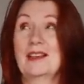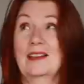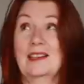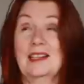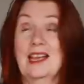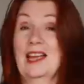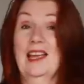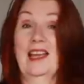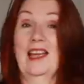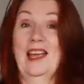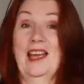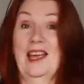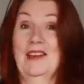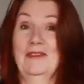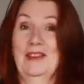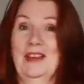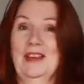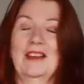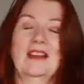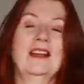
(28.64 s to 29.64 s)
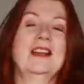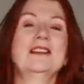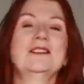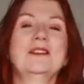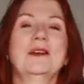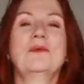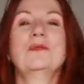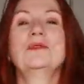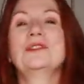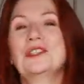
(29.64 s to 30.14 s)
Yeah, ever.
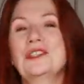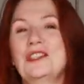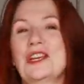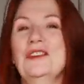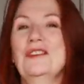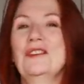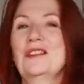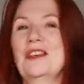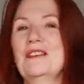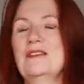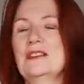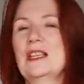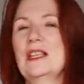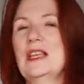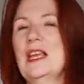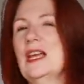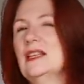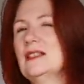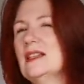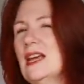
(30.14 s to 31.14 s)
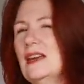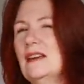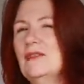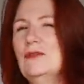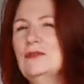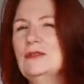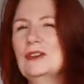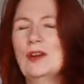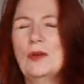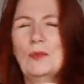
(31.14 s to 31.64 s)
So I want to show you those at the end. And I've
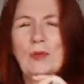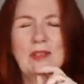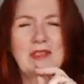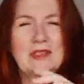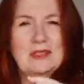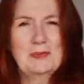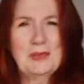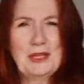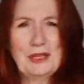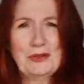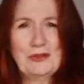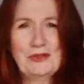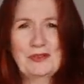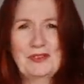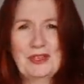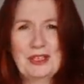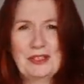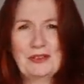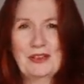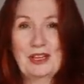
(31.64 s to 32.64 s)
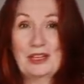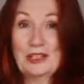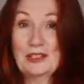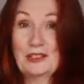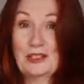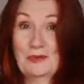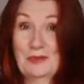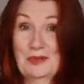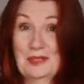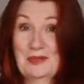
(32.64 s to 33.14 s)
also got one that's a bit controversial I could
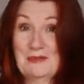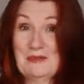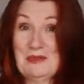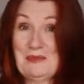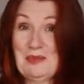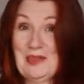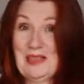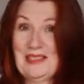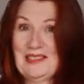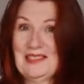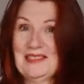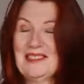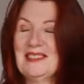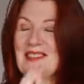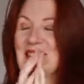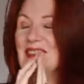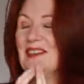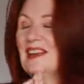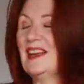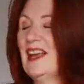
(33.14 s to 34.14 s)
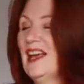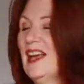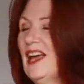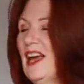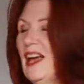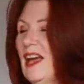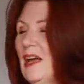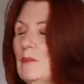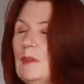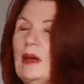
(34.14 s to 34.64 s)
do with some opinions on,
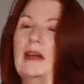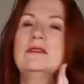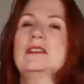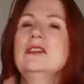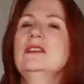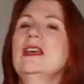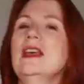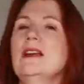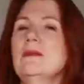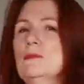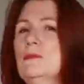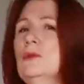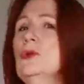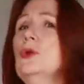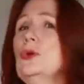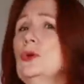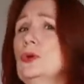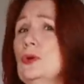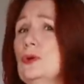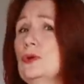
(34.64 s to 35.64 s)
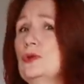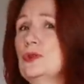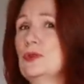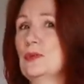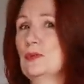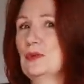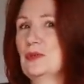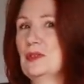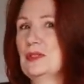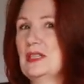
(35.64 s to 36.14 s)
uh, but I'll do that more
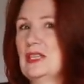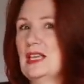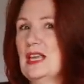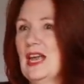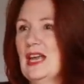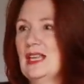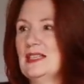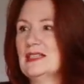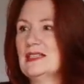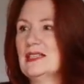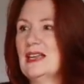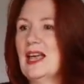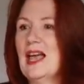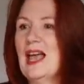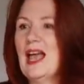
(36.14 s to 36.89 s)
towards the end.